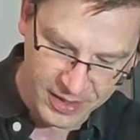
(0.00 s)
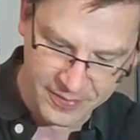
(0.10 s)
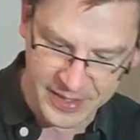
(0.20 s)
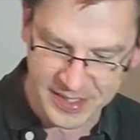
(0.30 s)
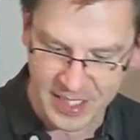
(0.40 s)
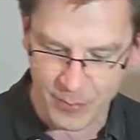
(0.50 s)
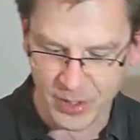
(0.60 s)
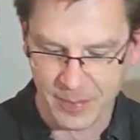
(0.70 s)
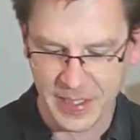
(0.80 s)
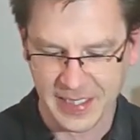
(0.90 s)
of these come with the
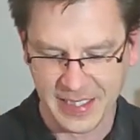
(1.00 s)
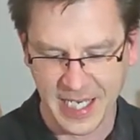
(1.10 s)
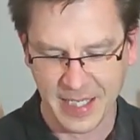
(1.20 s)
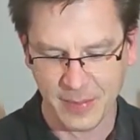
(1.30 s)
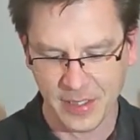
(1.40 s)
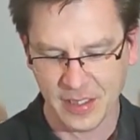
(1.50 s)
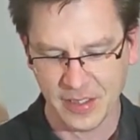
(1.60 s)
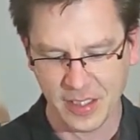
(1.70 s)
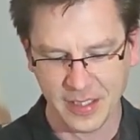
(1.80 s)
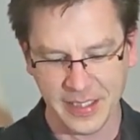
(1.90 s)
base game, and you got
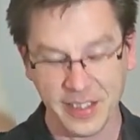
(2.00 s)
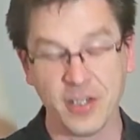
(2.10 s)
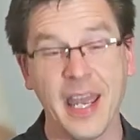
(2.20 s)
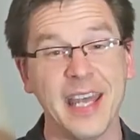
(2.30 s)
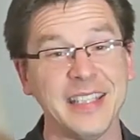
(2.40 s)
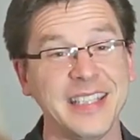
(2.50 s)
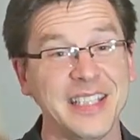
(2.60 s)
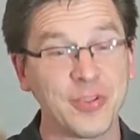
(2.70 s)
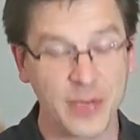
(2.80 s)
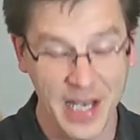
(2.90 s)
to dig your hand in
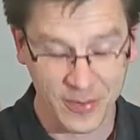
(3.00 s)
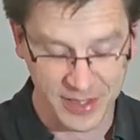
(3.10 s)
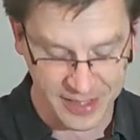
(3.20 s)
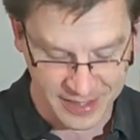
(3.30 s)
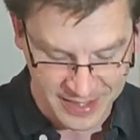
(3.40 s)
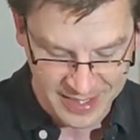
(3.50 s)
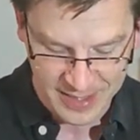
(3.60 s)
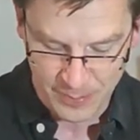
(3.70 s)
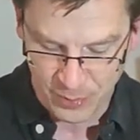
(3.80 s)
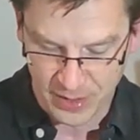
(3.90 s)
each round and
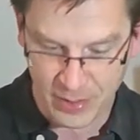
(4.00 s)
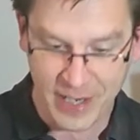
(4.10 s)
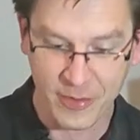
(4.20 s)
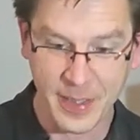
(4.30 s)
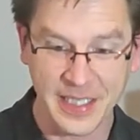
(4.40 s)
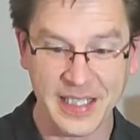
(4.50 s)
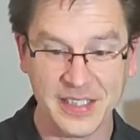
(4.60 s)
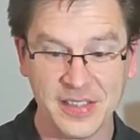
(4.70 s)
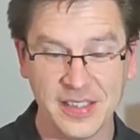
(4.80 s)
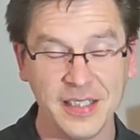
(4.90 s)
pull out however many
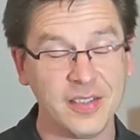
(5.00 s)
dice that you're